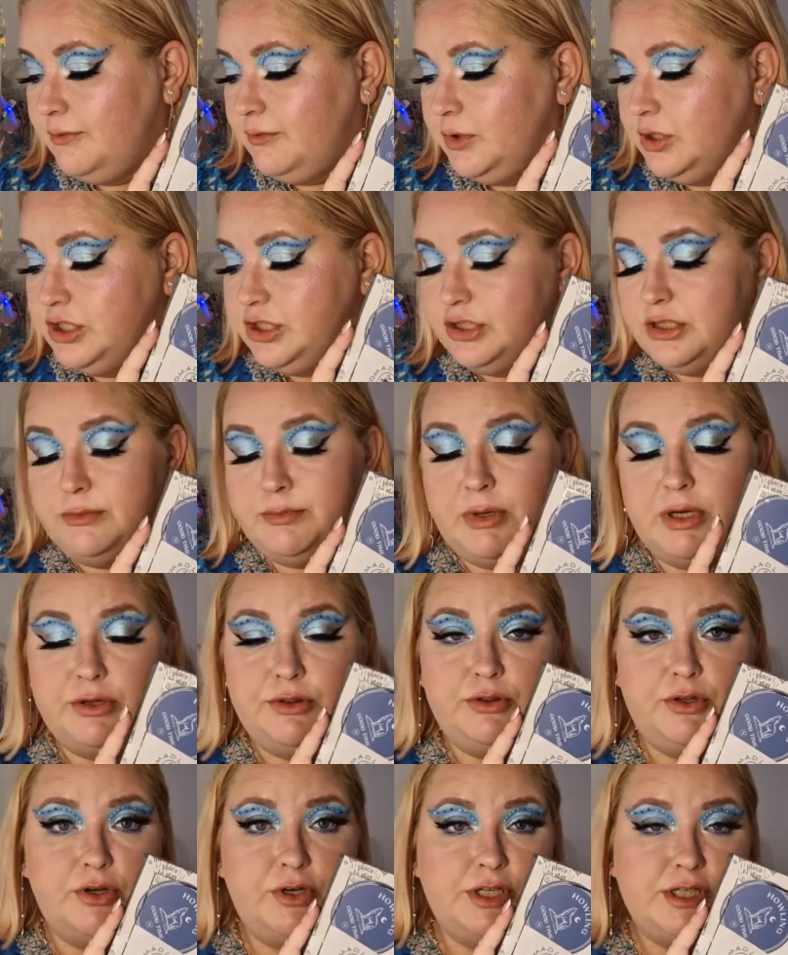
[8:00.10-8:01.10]
which is
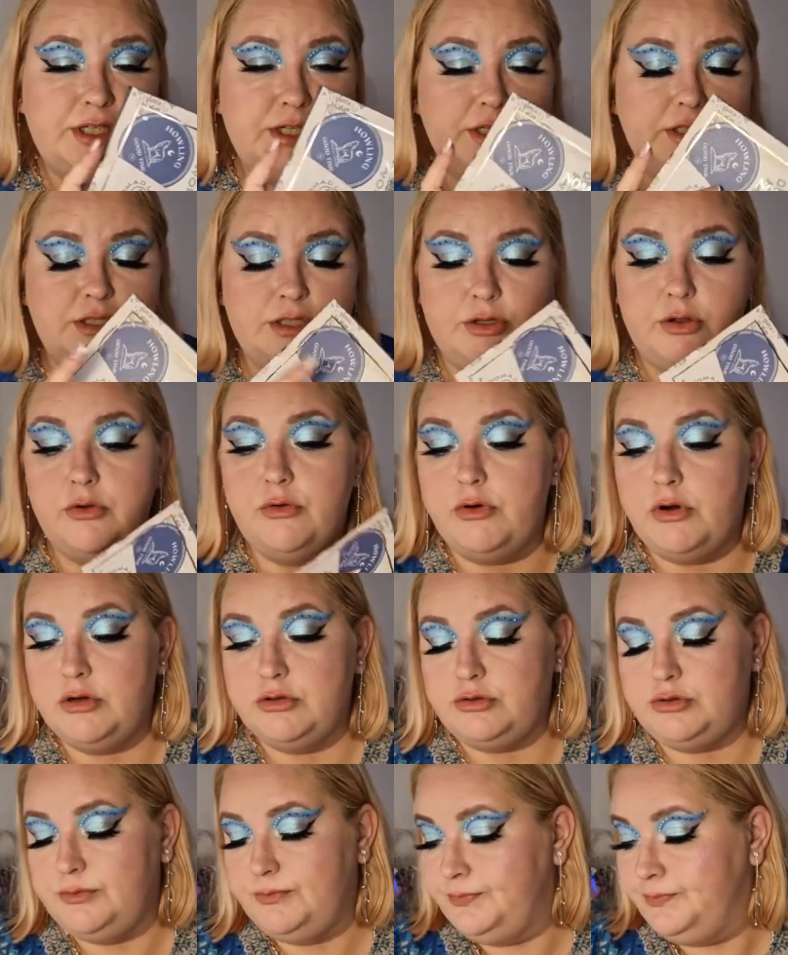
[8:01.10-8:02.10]
about 36
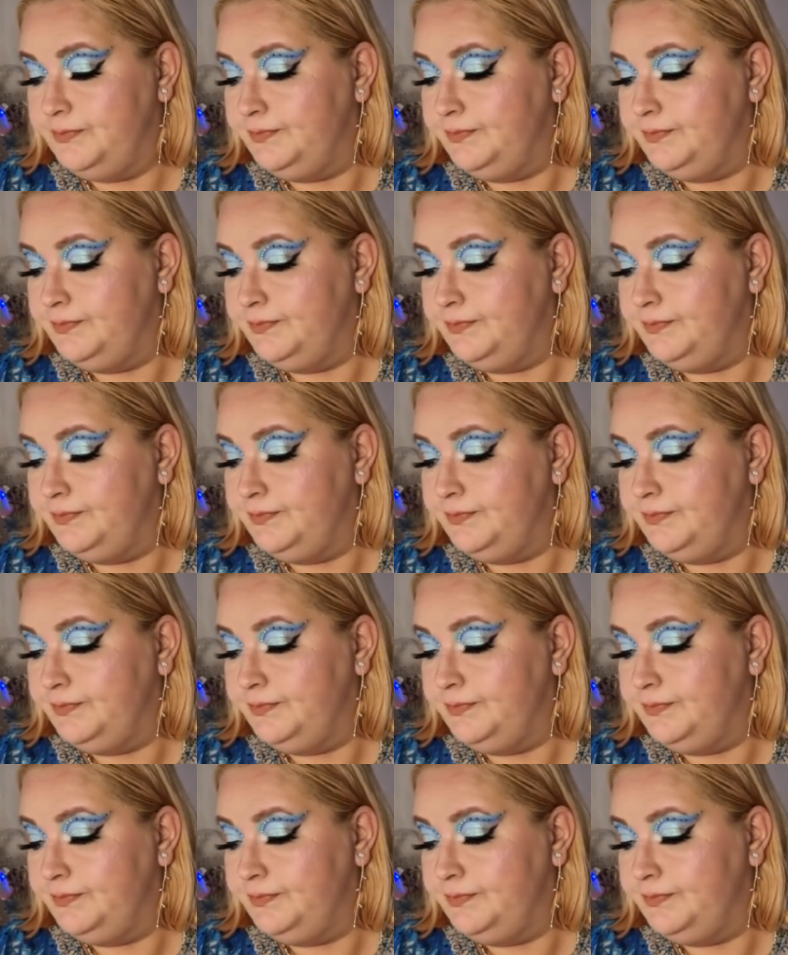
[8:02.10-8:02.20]
euros.